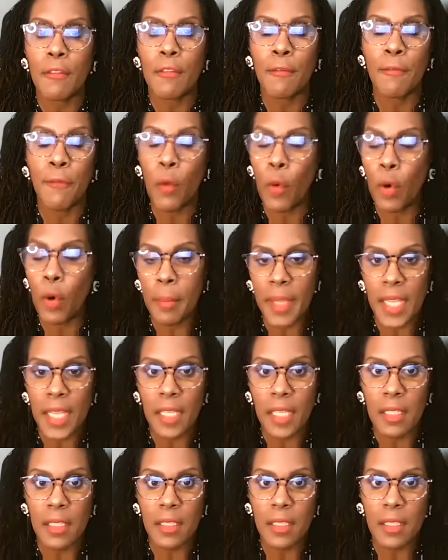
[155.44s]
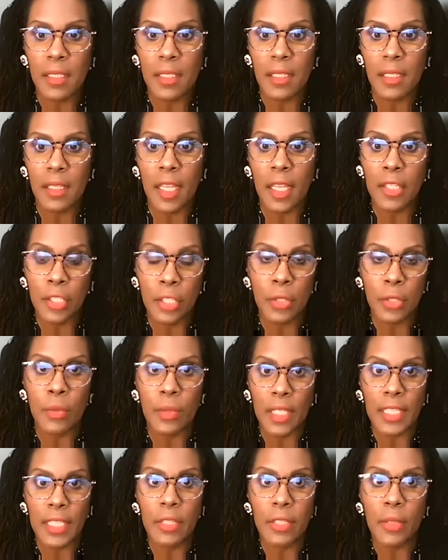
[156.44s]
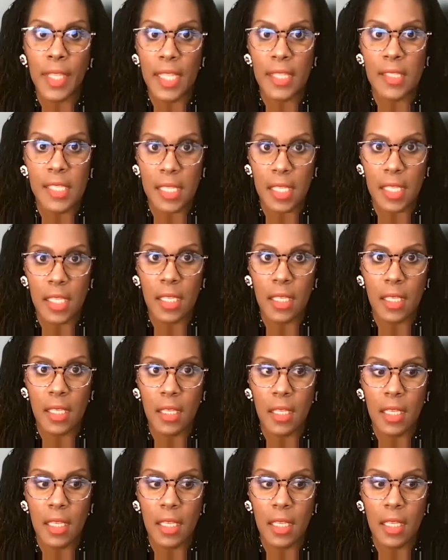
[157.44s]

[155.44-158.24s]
forming a new legal entity.